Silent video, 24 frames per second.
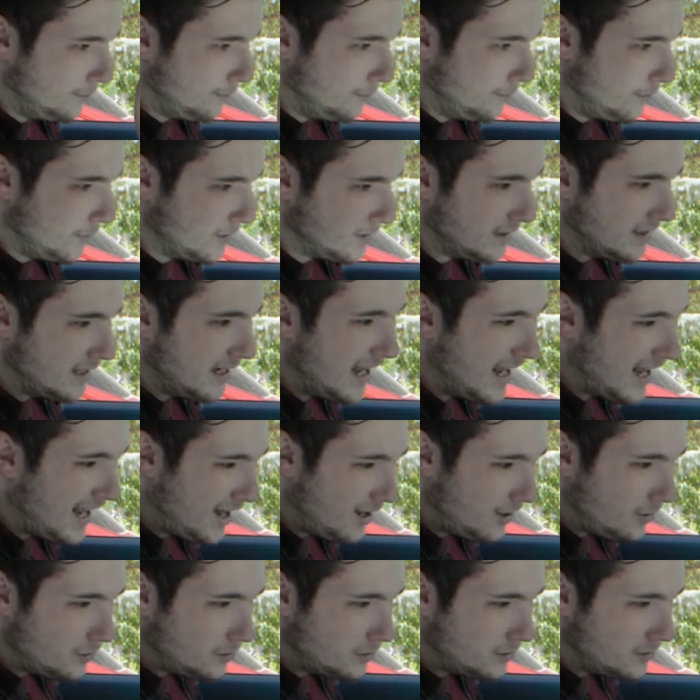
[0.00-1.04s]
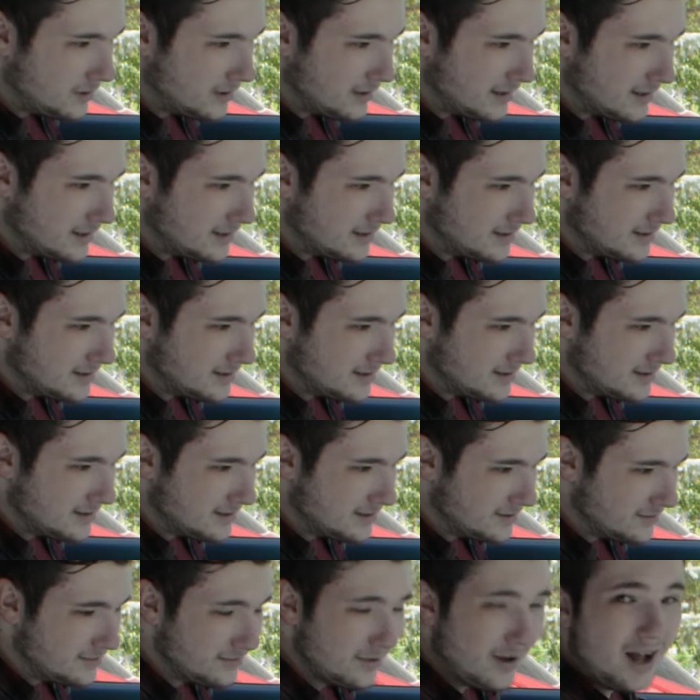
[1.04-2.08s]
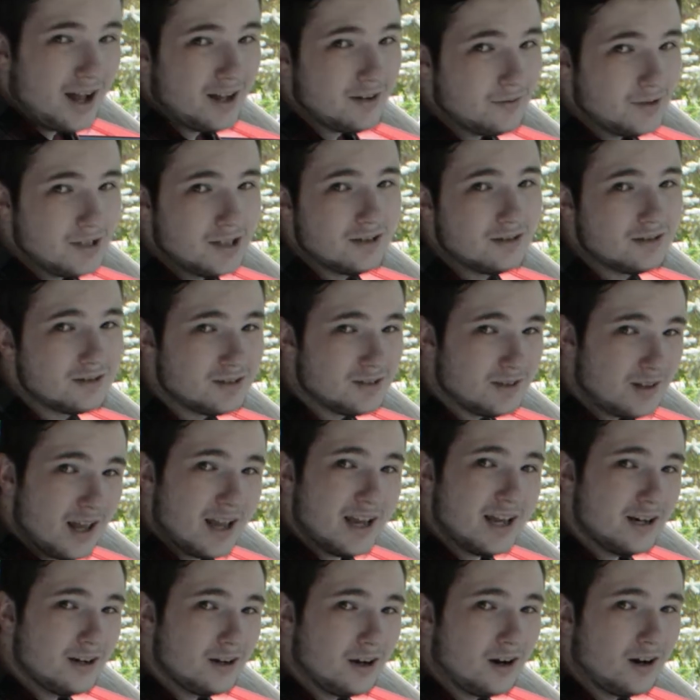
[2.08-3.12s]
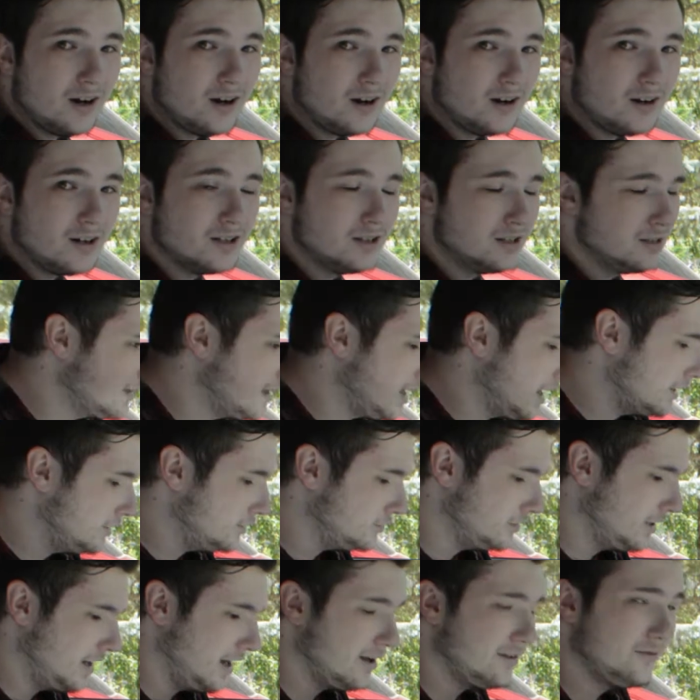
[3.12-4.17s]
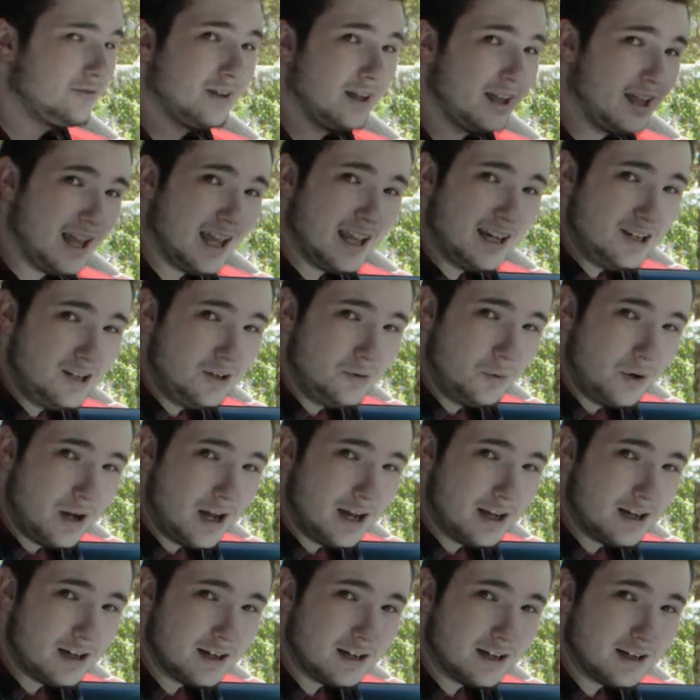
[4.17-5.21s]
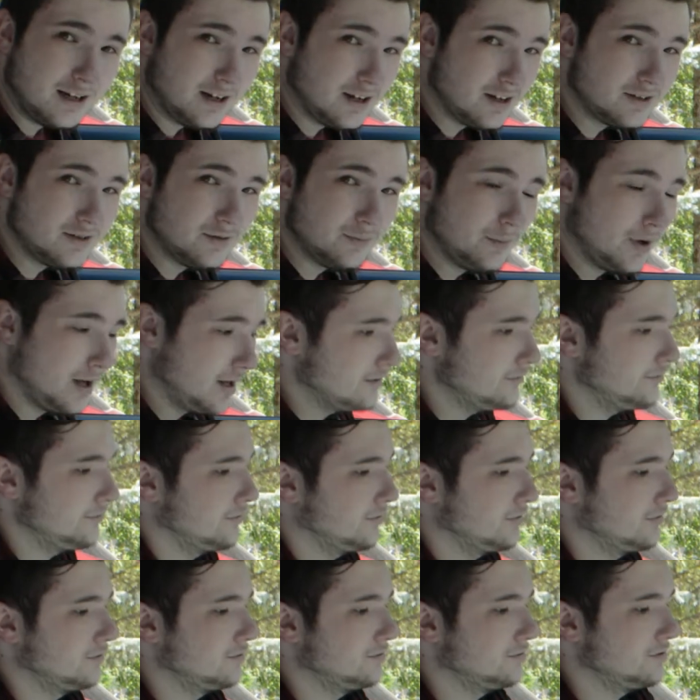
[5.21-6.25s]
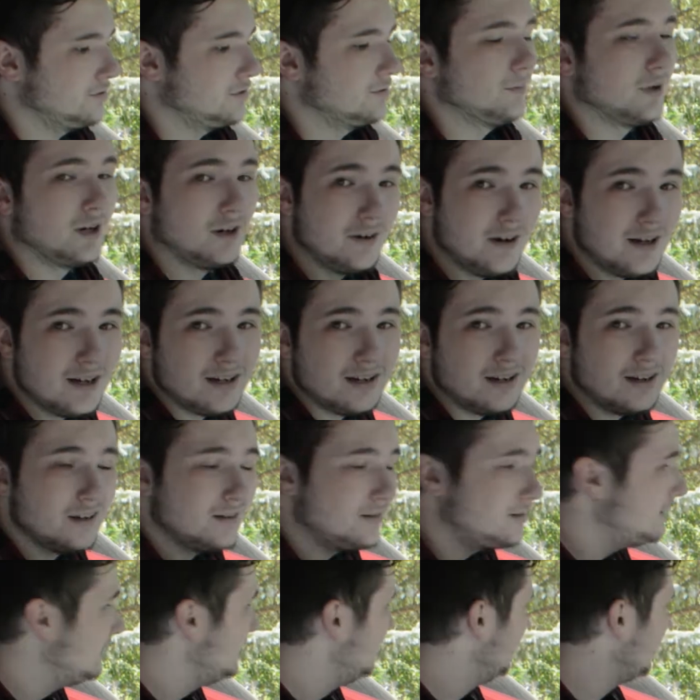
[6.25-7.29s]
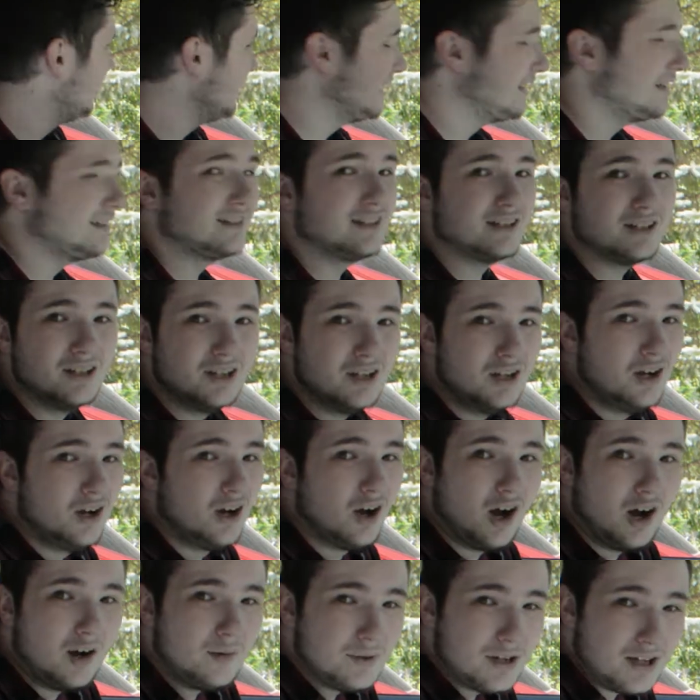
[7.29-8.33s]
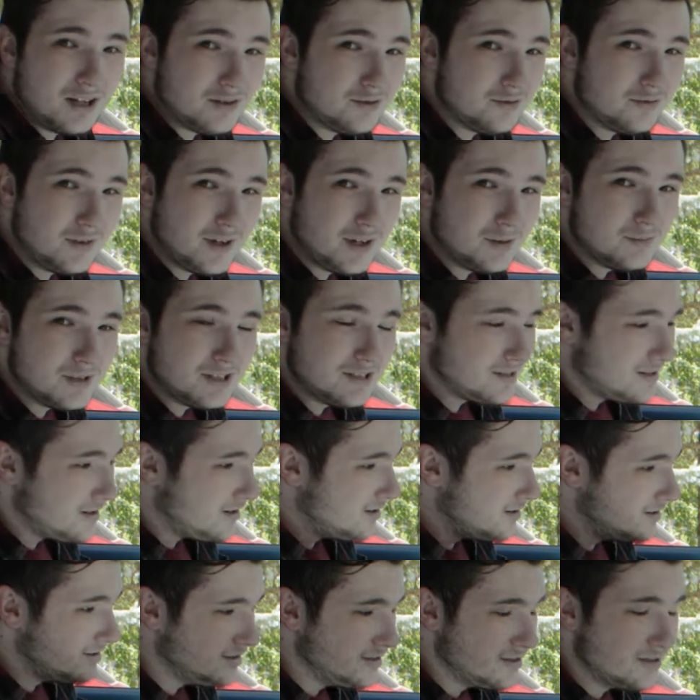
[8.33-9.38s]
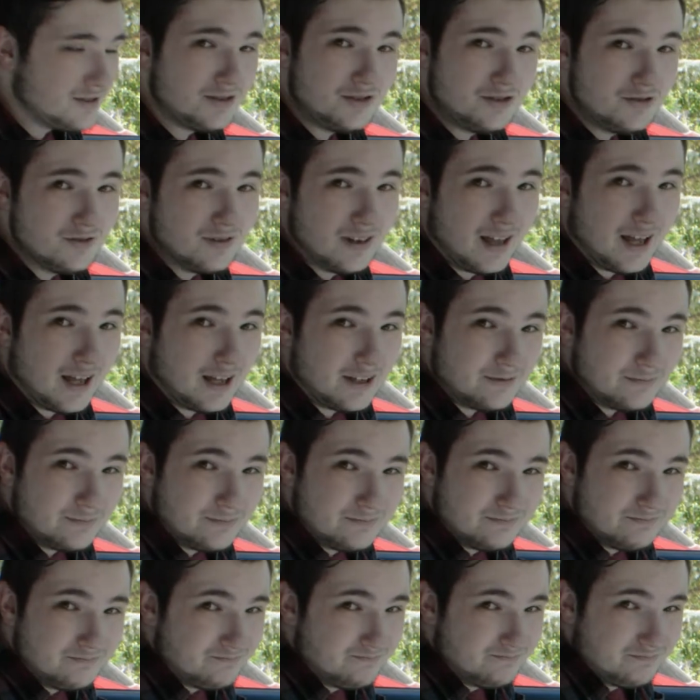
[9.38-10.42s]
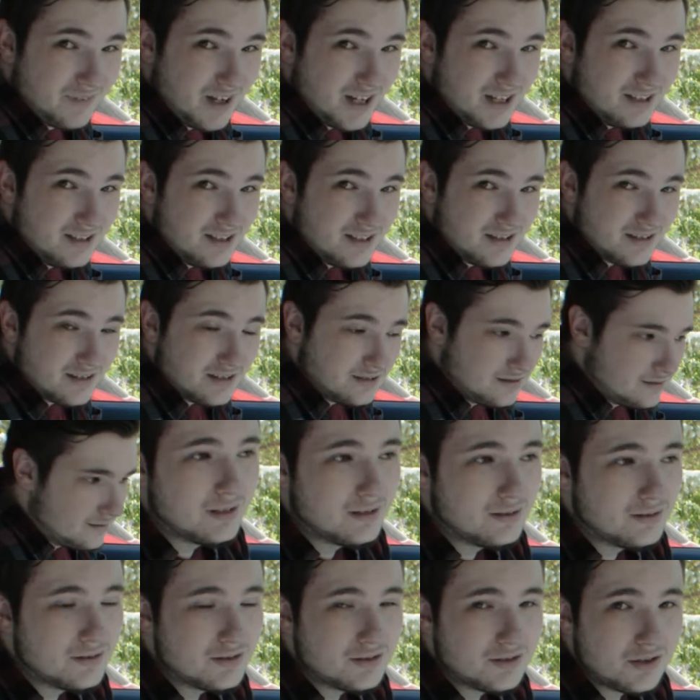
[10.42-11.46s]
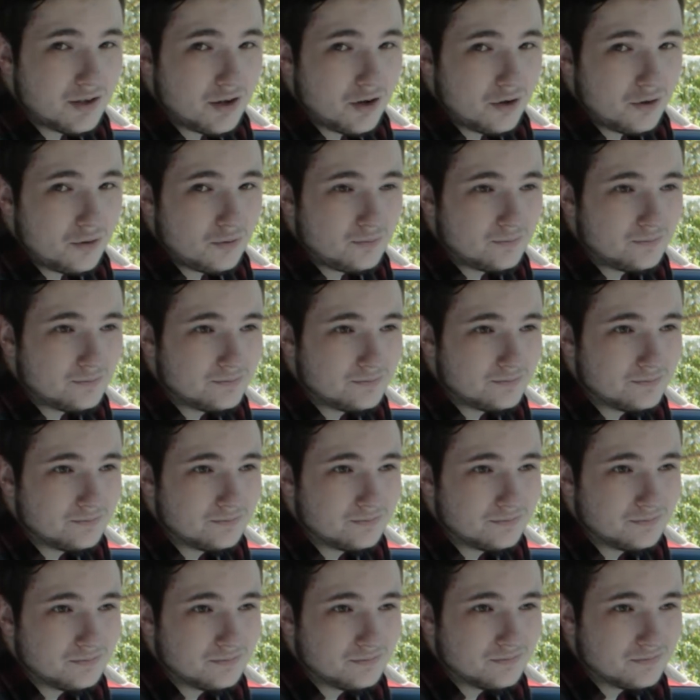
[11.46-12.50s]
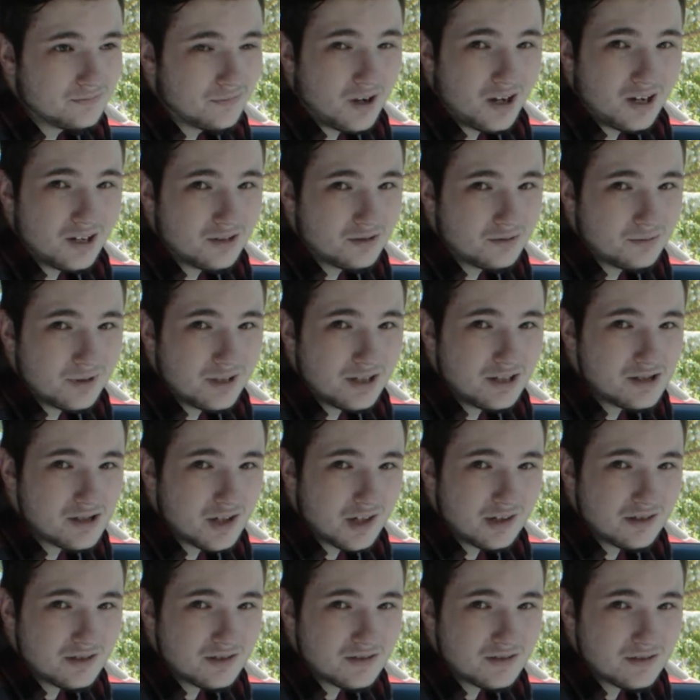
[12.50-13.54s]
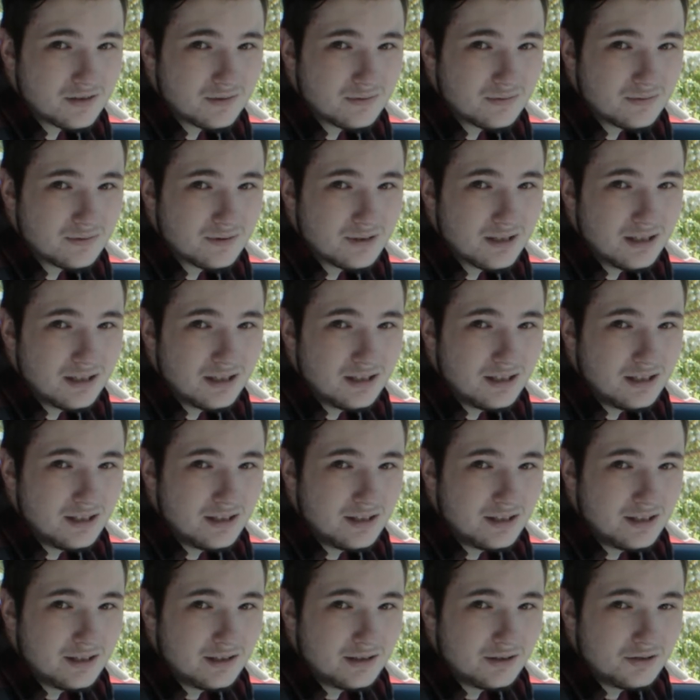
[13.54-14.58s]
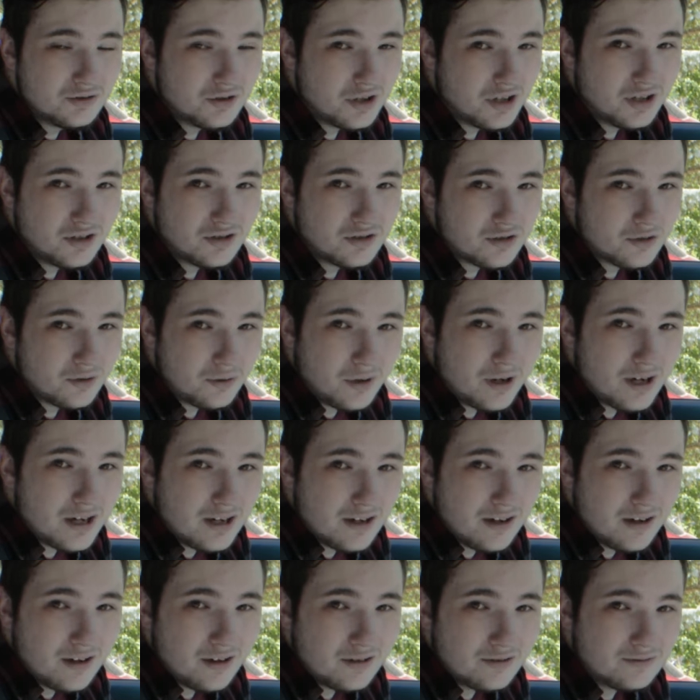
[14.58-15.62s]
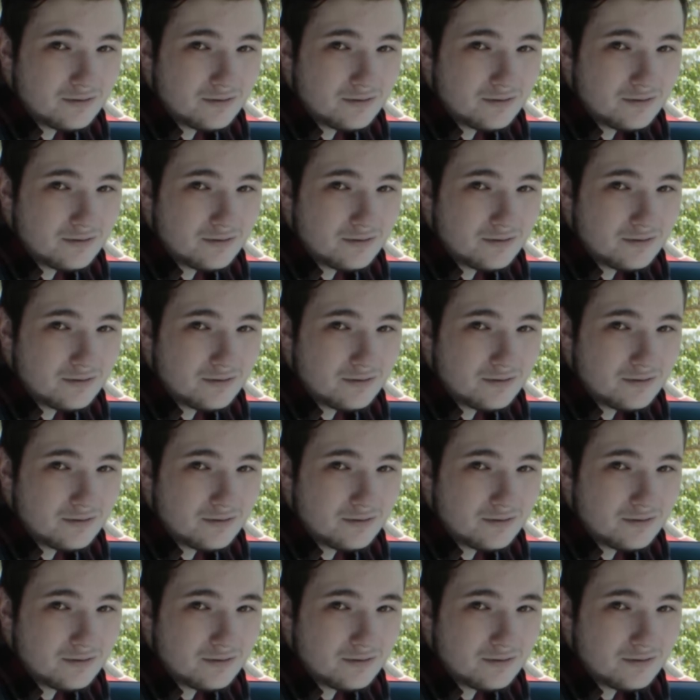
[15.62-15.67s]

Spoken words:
But now, 5 years later, I don't have any way to connect my phone to my radio. And all my other family's cars do that. Mine doesn't. So why don't we just change the radio?